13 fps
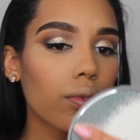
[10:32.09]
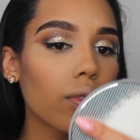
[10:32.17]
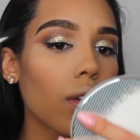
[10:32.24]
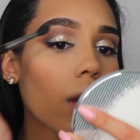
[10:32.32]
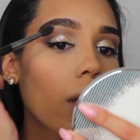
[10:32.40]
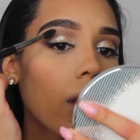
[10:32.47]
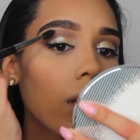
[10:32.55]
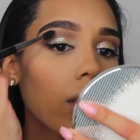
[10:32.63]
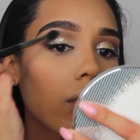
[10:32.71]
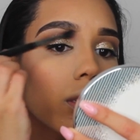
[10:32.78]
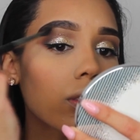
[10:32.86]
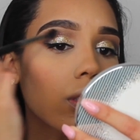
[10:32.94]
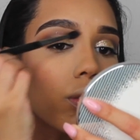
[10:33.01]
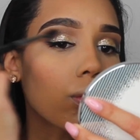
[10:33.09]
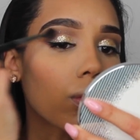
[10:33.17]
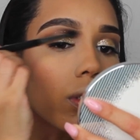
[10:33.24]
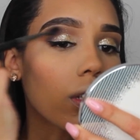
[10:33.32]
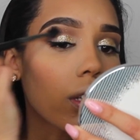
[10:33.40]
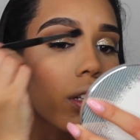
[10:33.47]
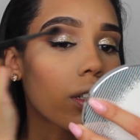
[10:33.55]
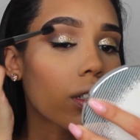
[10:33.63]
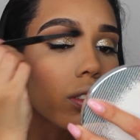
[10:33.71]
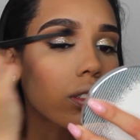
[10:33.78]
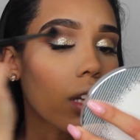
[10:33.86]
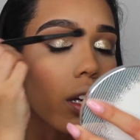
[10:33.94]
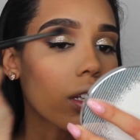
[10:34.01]
I hate these little
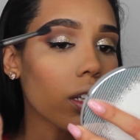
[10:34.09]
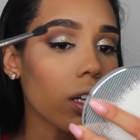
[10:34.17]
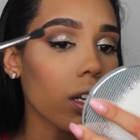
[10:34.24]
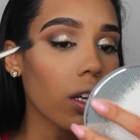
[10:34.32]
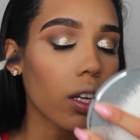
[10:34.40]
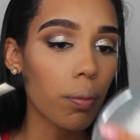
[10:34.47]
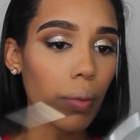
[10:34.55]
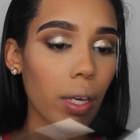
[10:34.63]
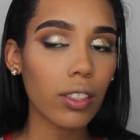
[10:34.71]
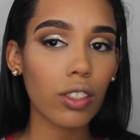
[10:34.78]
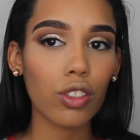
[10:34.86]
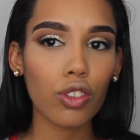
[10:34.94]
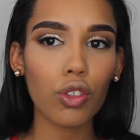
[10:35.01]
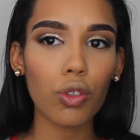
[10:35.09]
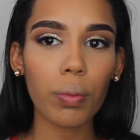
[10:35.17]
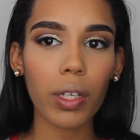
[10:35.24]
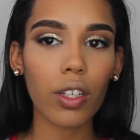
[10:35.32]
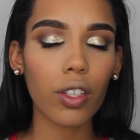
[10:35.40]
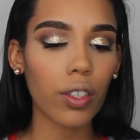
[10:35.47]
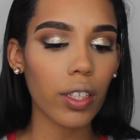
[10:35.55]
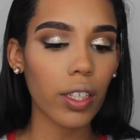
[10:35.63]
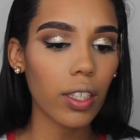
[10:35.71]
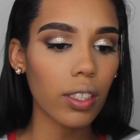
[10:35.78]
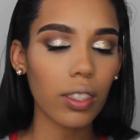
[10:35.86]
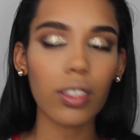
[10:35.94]
glitters that get in my stupid crease.